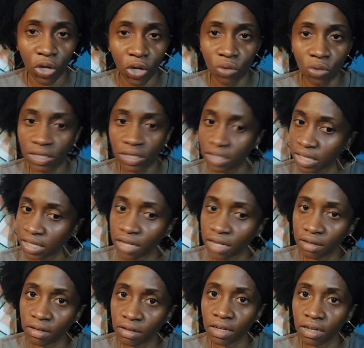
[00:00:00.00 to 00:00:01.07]
whose
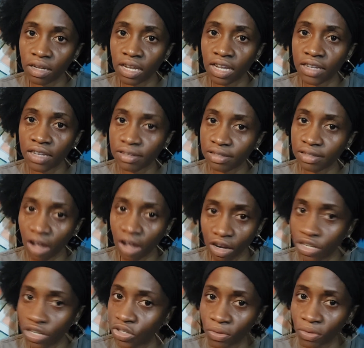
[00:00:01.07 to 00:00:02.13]
skin is
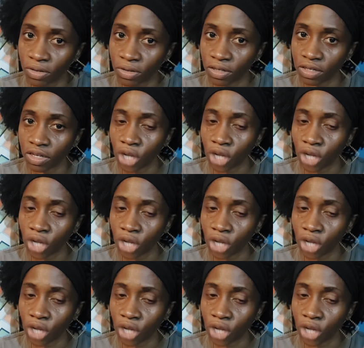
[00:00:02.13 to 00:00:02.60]
darker toned.